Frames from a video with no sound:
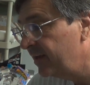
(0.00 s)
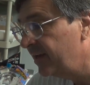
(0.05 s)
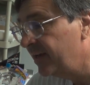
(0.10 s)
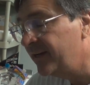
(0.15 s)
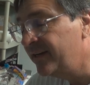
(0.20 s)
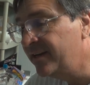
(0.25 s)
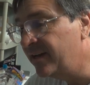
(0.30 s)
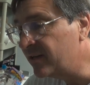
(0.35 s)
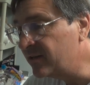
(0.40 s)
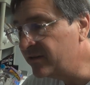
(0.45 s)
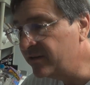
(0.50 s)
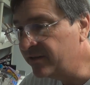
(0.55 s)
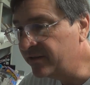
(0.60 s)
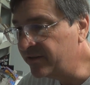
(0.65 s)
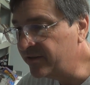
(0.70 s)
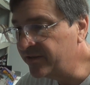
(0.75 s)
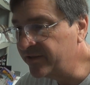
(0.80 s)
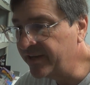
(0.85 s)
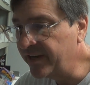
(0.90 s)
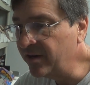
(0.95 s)
It doesn't
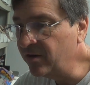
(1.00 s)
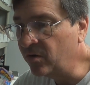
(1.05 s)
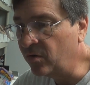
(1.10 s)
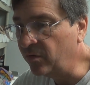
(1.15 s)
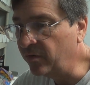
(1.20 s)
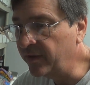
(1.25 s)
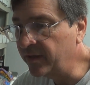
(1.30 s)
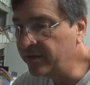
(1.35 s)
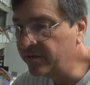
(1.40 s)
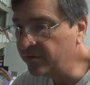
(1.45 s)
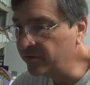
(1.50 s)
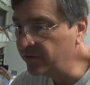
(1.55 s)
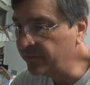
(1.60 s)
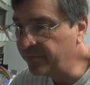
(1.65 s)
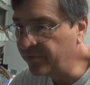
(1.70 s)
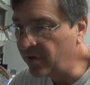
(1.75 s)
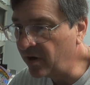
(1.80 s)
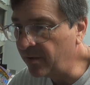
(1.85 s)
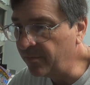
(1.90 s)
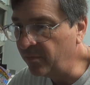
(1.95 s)
signal that there's a
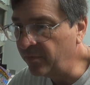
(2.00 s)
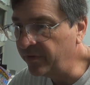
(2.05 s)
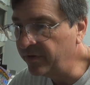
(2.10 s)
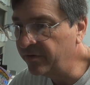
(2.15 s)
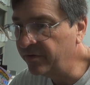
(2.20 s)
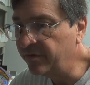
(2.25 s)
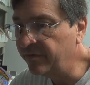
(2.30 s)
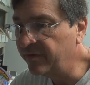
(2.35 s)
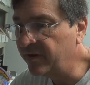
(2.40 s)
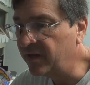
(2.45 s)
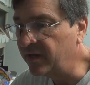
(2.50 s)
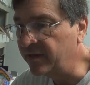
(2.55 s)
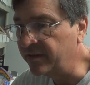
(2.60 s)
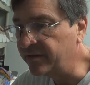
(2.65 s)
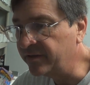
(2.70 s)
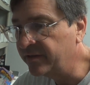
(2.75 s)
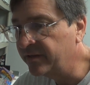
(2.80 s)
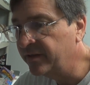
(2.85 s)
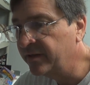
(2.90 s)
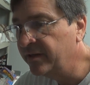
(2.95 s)
problem with your device.